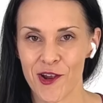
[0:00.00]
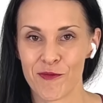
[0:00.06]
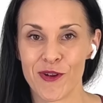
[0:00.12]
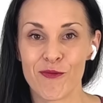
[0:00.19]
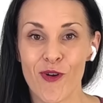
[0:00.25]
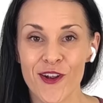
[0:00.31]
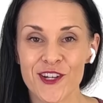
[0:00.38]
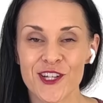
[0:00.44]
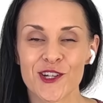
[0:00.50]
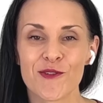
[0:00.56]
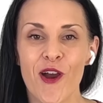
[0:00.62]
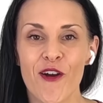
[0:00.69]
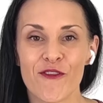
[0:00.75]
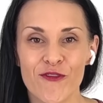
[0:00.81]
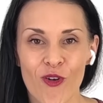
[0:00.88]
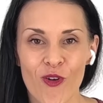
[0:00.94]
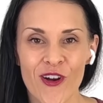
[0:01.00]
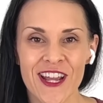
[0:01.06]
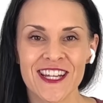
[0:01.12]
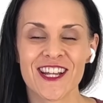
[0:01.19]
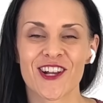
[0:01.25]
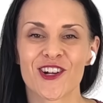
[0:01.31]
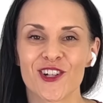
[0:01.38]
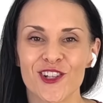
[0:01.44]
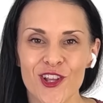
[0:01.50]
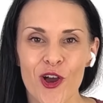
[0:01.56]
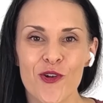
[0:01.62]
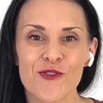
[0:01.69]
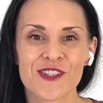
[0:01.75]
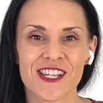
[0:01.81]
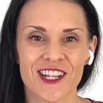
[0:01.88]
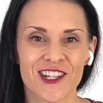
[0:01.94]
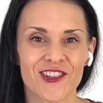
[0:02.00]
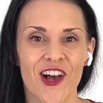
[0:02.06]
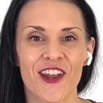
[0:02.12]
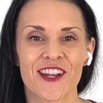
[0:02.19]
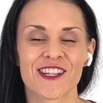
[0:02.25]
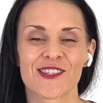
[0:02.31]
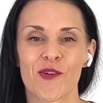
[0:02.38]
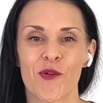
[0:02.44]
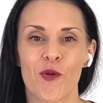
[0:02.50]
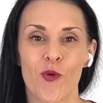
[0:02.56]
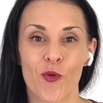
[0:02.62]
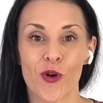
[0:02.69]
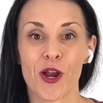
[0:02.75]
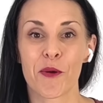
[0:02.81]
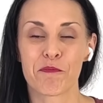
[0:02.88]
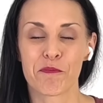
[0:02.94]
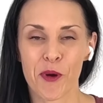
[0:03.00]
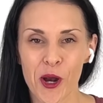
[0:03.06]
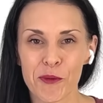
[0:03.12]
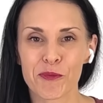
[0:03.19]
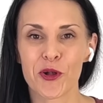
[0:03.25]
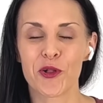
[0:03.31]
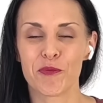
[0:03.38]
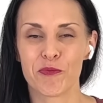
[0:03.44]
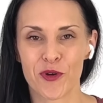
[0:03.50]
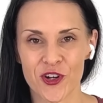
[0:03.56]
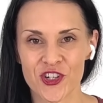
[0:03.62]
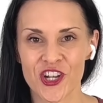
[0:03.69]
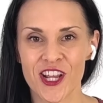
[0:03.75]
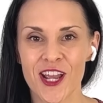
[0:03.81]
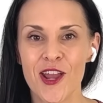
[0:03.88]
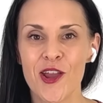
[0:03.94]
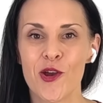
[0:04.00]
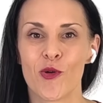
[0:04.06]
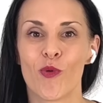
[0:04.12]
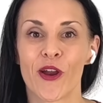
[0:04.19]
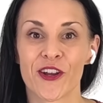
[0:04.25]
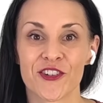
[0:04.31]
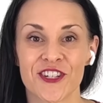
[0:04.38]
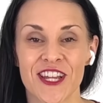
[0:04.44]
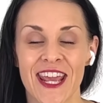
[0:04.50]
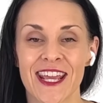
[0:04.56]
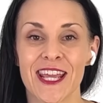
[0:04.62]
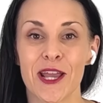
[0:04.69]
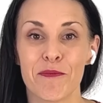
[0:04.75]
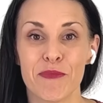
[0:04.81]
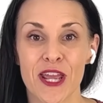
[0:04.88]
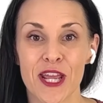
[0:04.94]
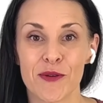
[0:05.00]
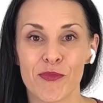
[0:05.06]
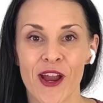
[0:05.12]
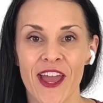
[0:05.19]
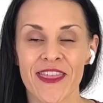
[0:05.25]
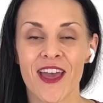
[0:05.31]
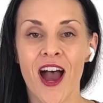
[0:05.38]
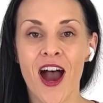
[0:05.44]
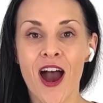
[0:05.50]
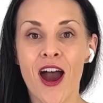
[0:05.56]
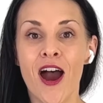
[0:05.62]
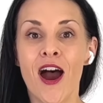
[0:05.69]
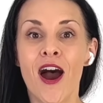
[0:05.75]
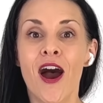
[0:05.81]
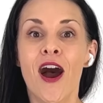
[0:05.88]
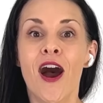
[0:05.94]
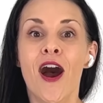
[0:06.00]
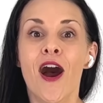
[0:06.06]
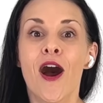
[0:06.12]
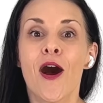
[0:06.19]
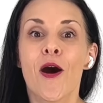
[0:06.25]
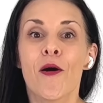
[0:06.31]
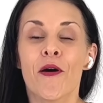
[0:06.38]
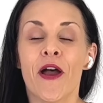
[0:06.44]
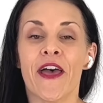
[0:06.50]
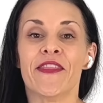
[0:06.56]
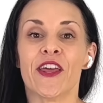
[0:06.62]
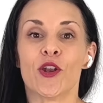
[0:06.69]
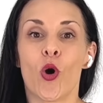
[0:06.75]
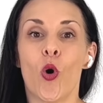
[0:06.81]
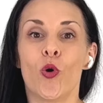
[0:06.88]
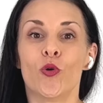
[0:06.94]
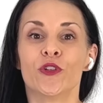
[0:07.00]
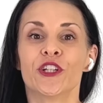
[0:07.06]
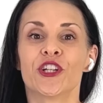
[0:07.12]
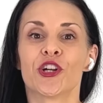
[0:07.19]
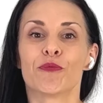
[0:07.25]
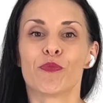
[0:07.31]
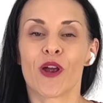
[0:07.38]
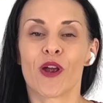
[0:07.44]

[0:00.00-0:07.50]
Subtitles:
We want to avoid closed glottis or purple pushing, where you're taking a big breath and then holding your